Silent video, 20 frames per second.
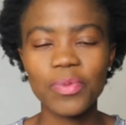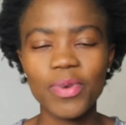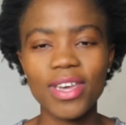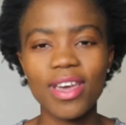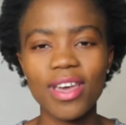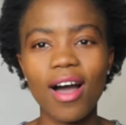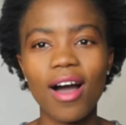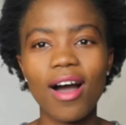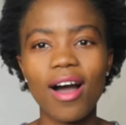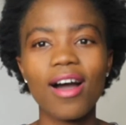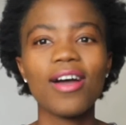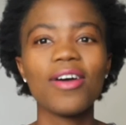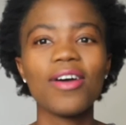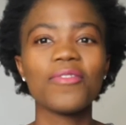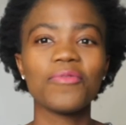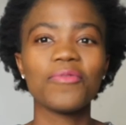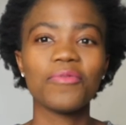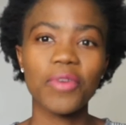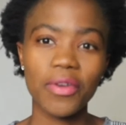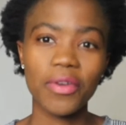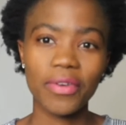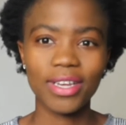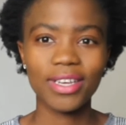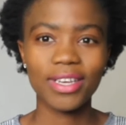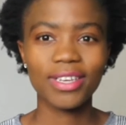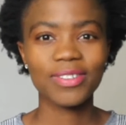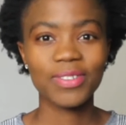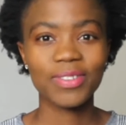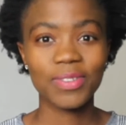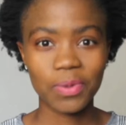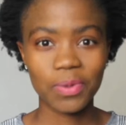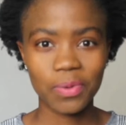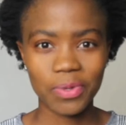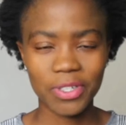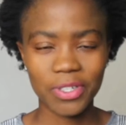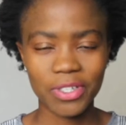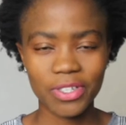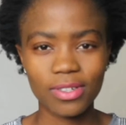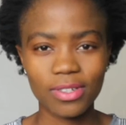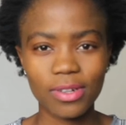we are very
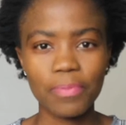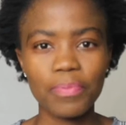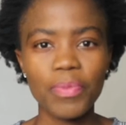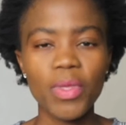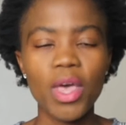social.